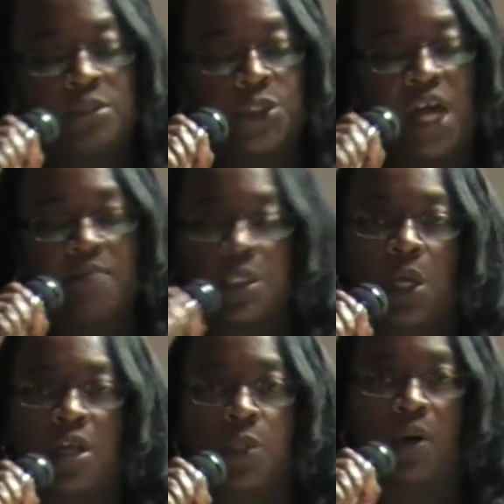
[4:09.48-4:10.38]
John was
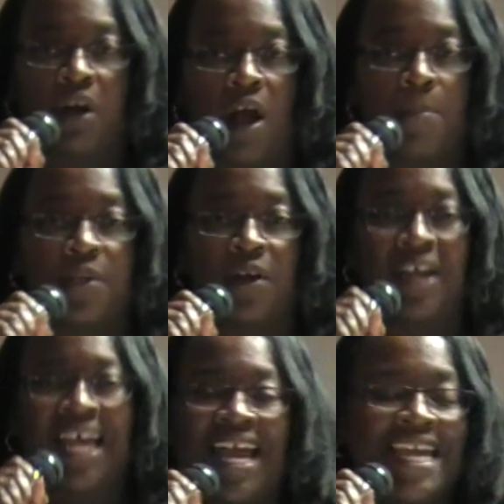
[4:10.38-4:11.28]
also a carpenter,
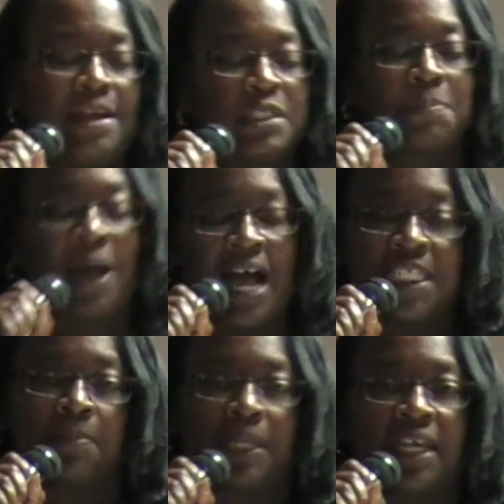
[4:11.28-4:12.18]
and he was
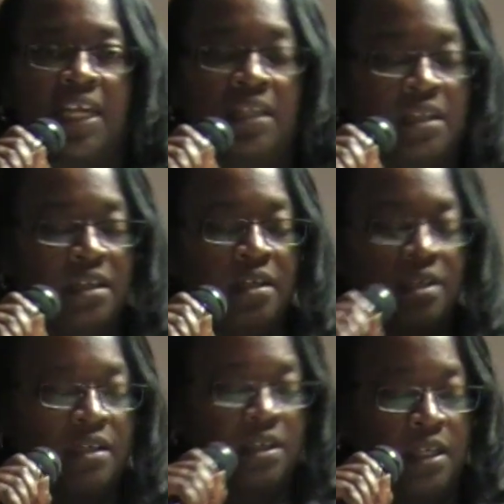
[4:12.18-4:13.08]
possibly
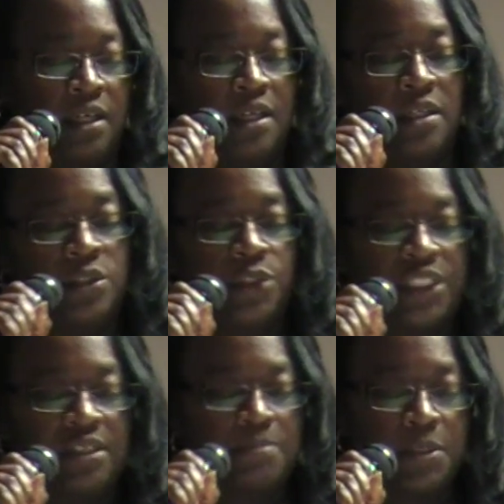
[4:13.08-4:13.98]

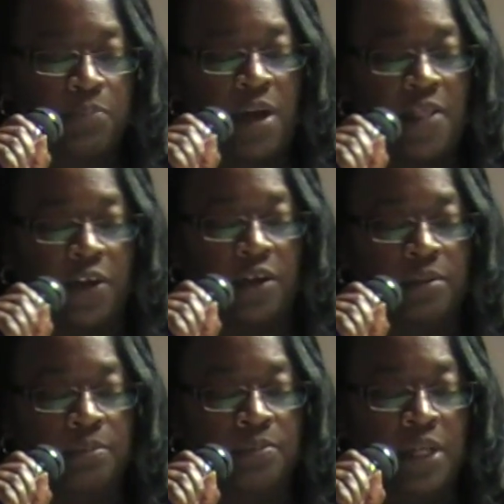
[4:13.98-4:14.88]
Jim's brother.
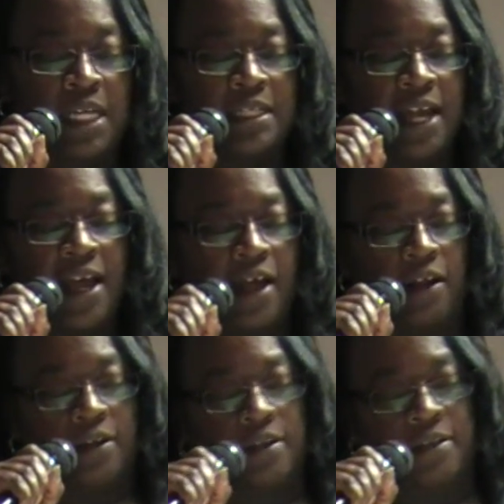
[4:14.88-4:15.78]

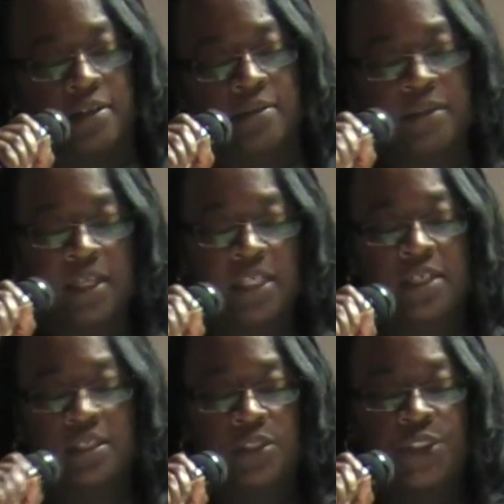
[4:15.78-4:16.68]
Now,
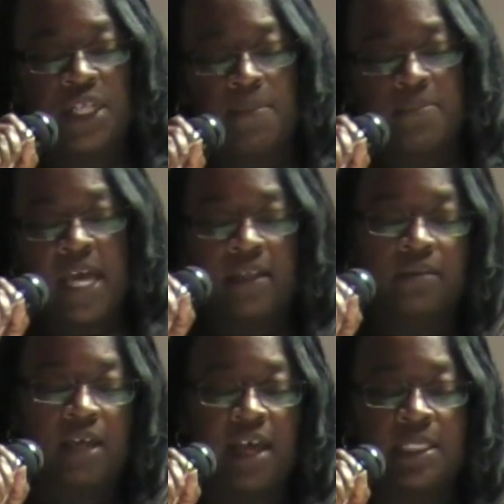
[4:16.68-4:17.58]
Jim
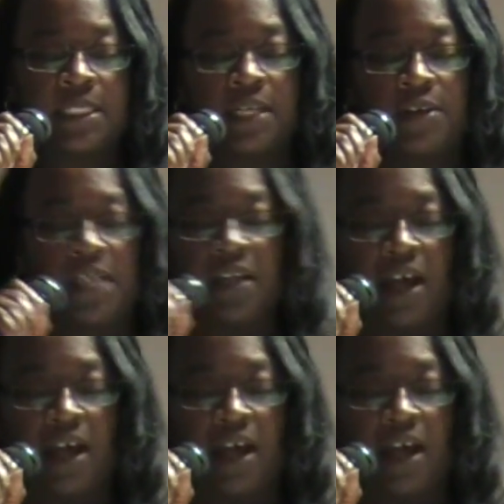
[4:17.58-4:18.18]
and Celia